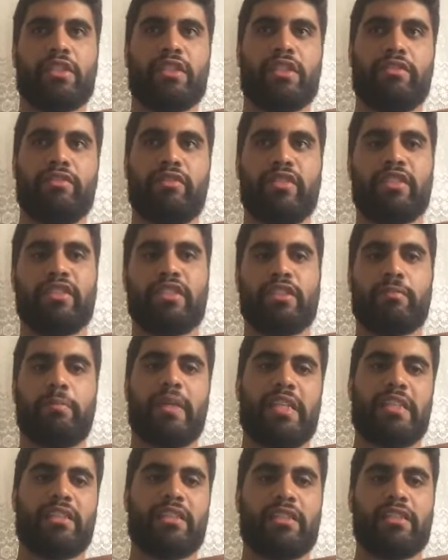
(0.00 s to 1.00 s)
different
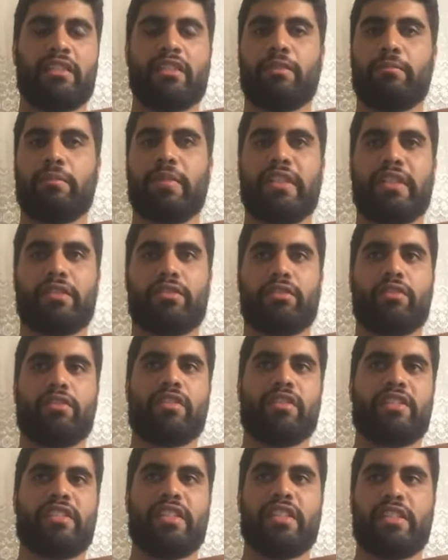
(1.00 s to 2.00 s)
spices, depends on
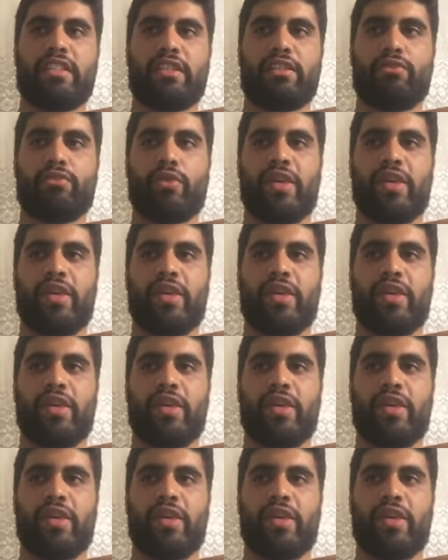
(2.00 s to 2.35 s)
the season.